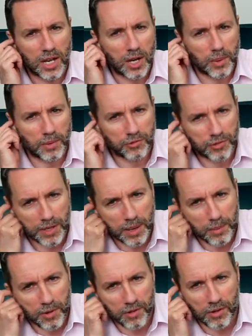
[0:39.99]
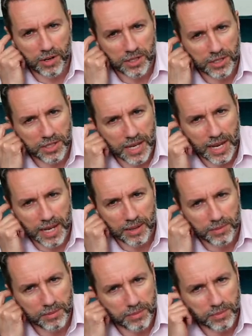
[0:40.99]
I went for an MRI
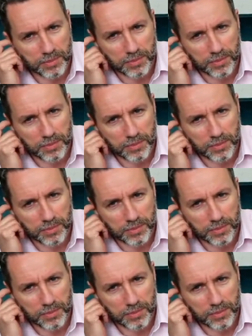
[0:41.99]
scan,